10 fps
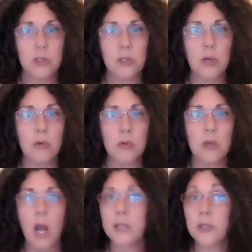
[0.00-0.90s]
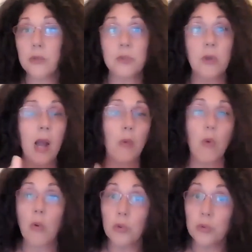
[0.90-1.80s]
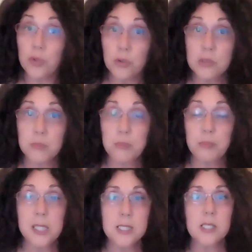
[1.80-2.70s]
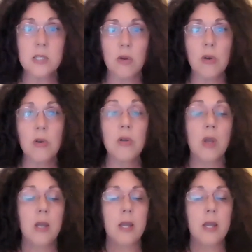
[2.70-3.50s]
You know, I don't know how old those pieces are,